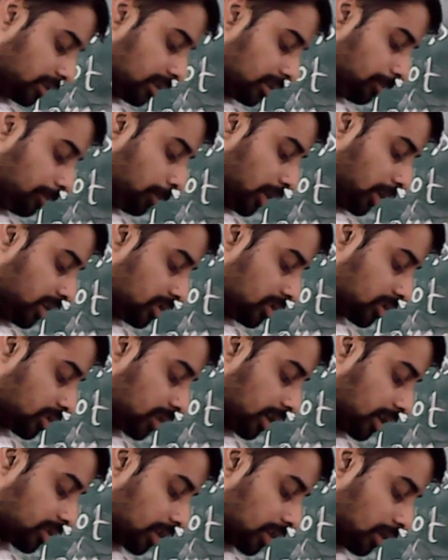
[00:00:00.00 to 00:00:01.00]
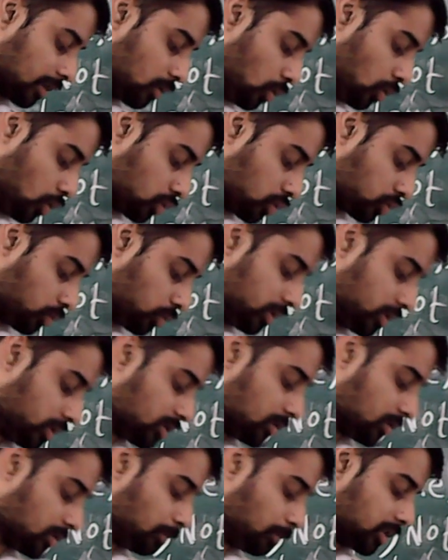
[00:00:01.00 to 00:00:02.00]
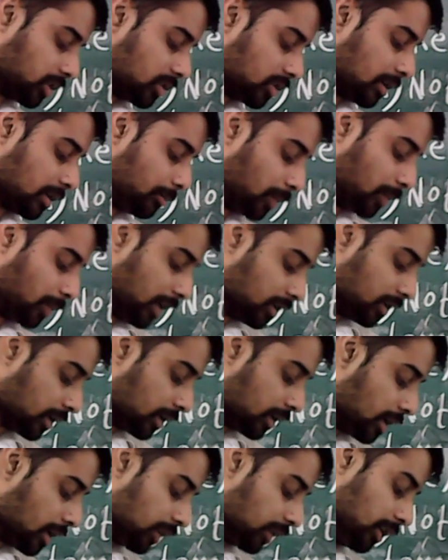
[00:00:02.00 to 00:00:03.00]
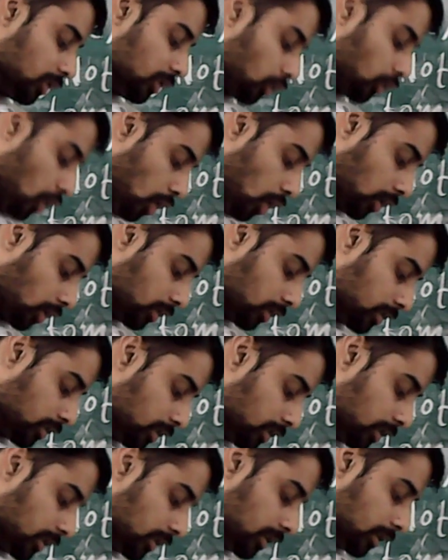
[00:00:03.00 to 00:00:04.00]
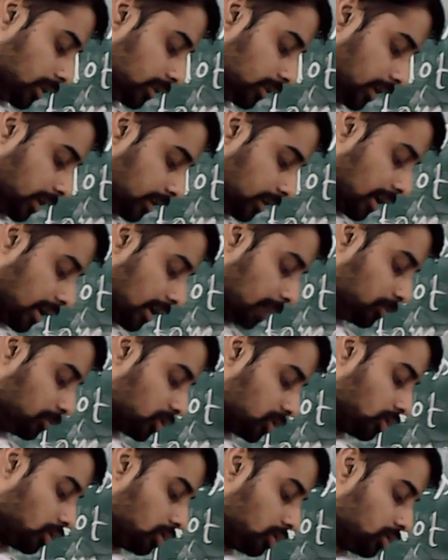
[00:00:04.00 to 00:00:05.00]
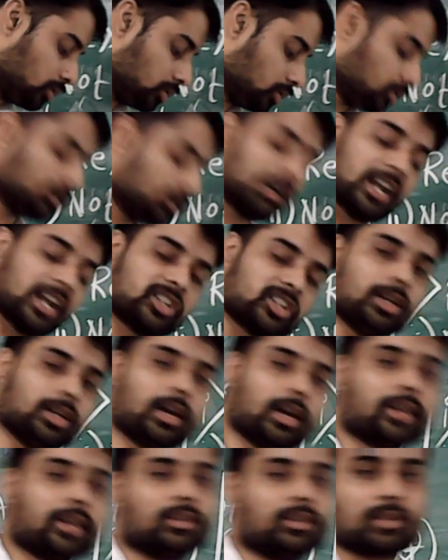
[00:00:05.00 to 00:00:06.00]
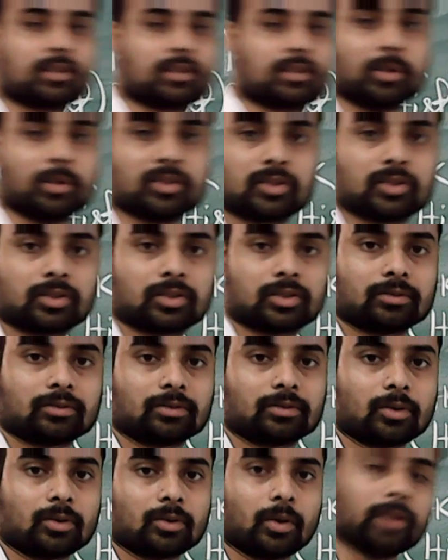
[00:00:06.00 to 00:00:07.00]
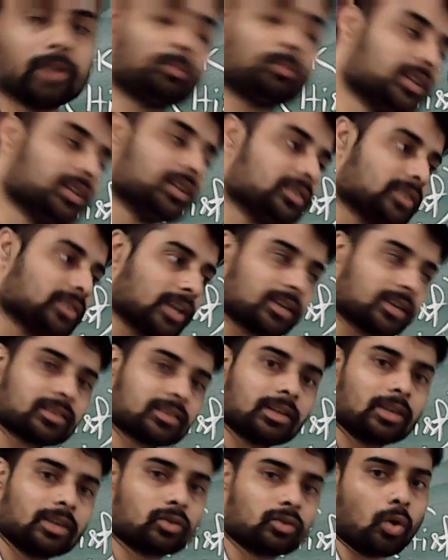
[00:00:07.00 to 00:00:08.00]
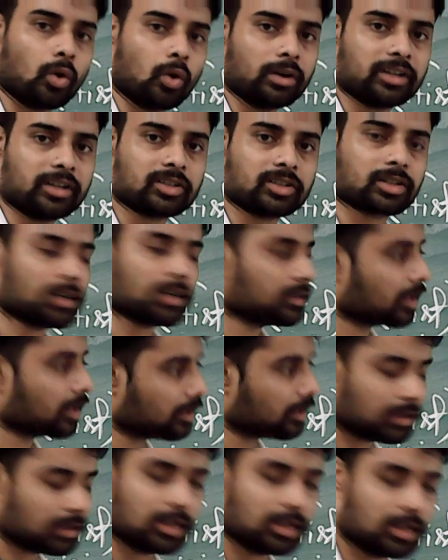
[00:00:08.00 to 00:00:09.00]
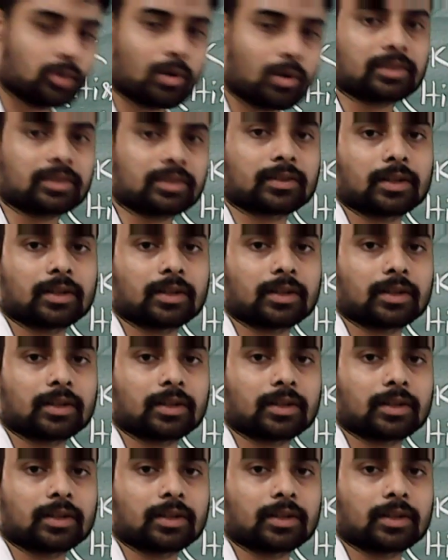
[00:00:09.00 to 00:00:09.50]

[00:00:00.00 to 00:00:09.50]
the prince takes a course which the British government think wrong, then comes clashing and disturbance. When prince takes his own decision, then he was